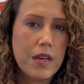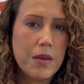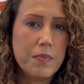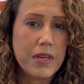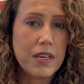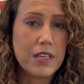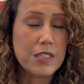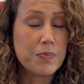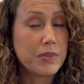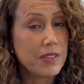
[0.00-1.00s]

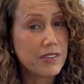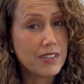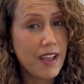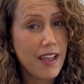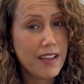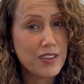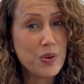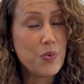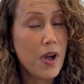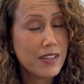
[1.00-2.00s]
Because believe it or not, you
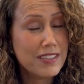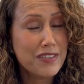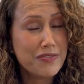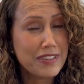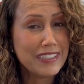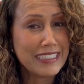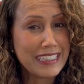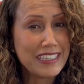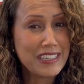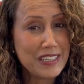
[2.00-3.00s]
walk
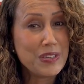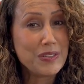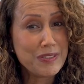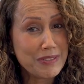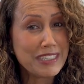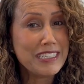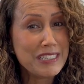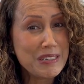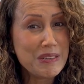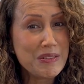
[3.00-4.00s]
differently, you really
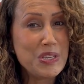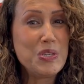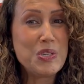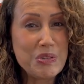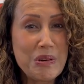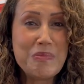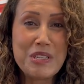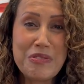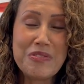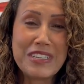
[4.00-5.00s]
do, and you show up
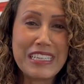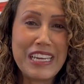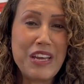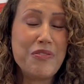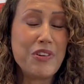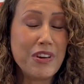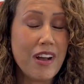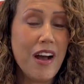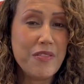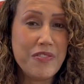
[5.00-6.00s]
differently if you're
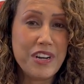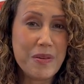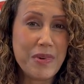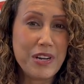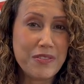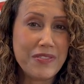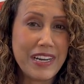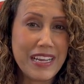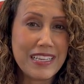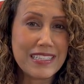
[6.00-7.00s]
confident about your
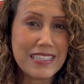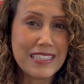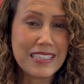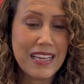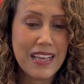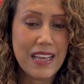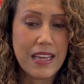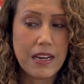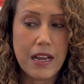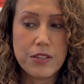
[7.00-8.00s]
finances. It
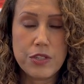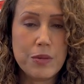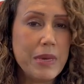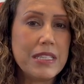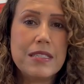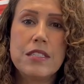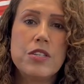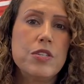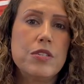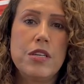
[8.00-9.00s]
allows you to make
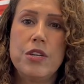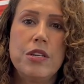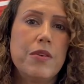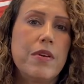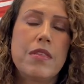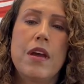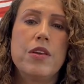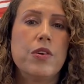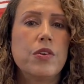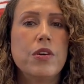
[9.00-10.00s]
decisions that you never thought
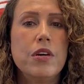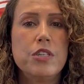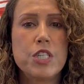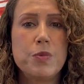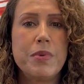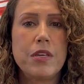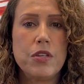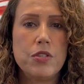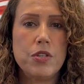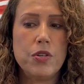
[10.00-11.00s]
you could, just
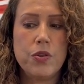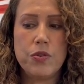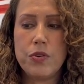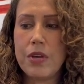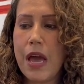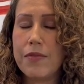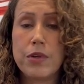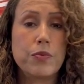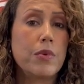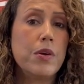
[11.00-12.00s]
because you know you have the
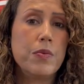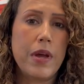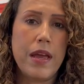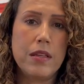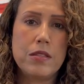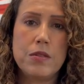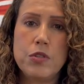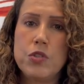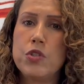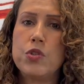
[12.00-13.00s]
runway to
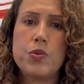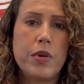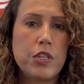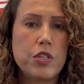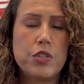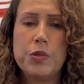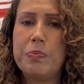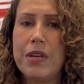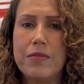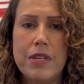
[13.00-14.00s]
switch, to
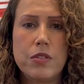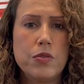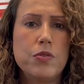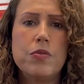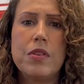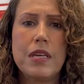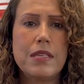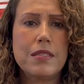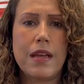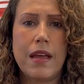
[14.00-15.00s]
pivot, to do
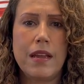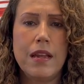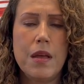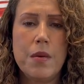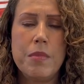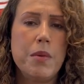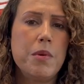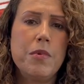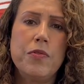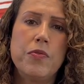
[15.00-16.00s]
things that maybe
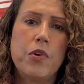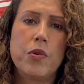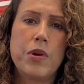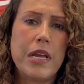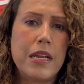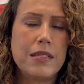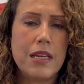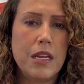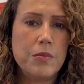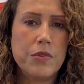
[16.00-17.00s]
before were not
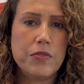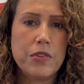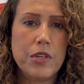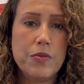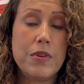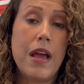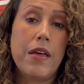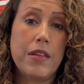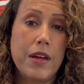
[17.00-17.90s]
attainable for you, now they